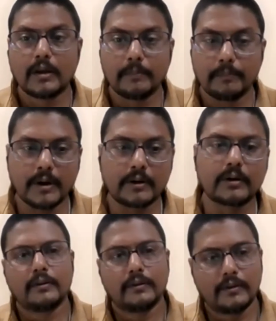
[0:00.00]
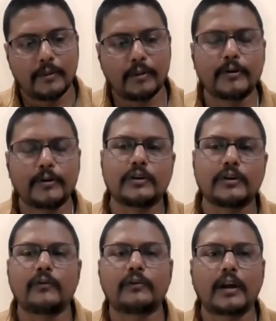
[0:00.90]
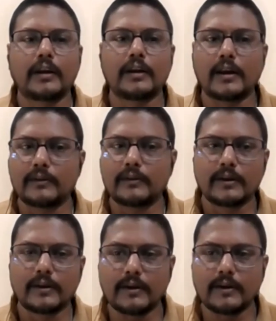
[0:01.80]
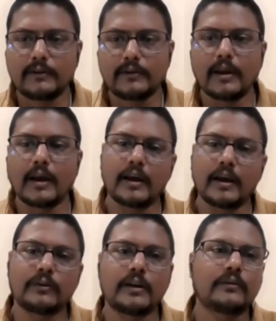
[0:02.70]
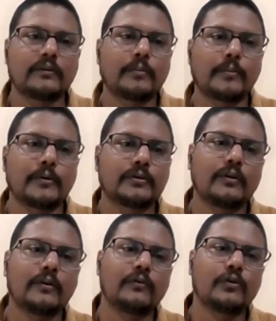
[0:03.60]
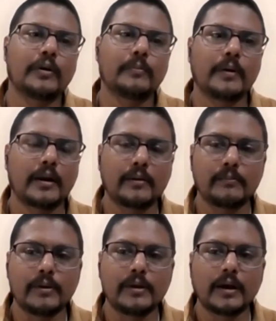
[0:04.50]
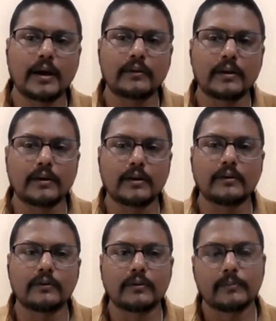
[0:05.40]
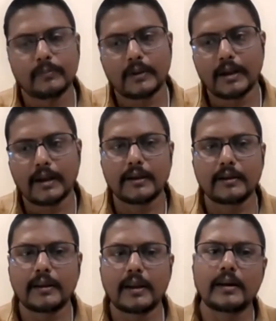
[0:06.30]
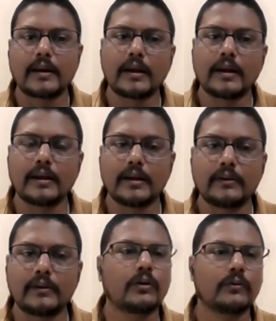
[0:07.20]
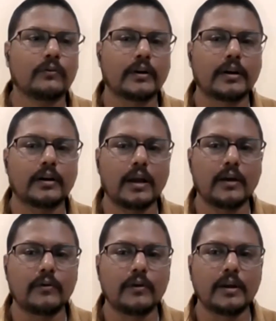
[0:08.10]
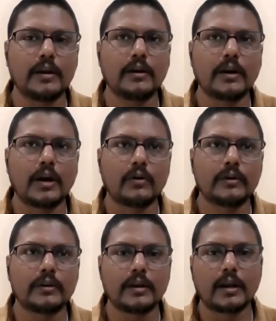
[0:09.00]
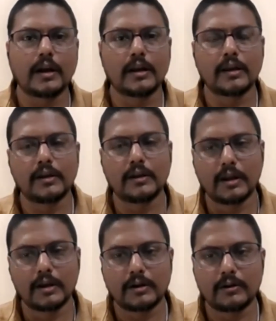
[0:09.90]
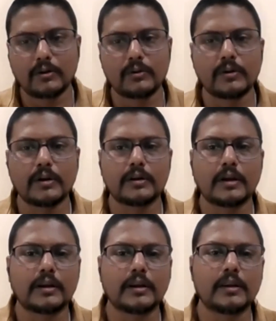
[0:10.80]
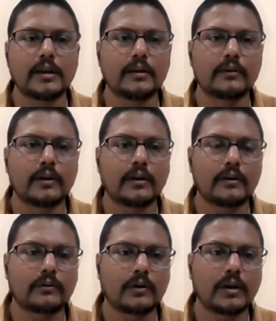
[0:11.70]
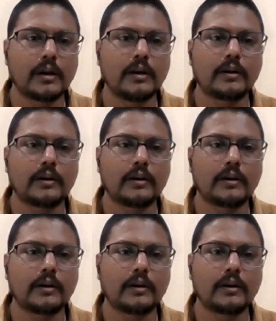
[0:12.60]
But the population of tiger has increased, as well as the population of human being has increased, and there is conflict. And every now and then I get to hear that there is a straying